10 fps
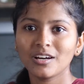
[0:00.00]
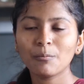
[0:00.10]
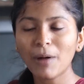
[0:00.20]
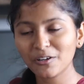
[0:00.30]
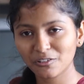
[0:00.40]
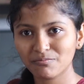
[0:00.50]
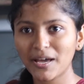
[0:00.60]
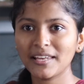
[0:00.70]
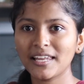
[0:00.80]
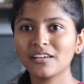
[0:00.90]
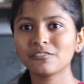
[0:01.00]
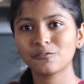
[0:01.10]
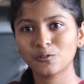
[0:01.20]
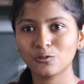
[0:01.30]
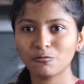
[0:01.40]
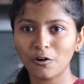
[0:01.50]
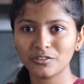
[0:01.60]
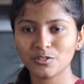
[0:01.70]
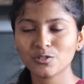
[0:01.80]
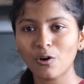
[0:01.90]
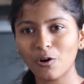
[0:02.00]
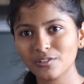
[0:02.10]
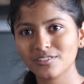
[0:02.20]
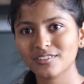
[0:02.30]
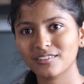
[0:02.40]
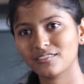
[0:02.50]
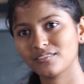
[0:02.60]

a part of my life for this cause.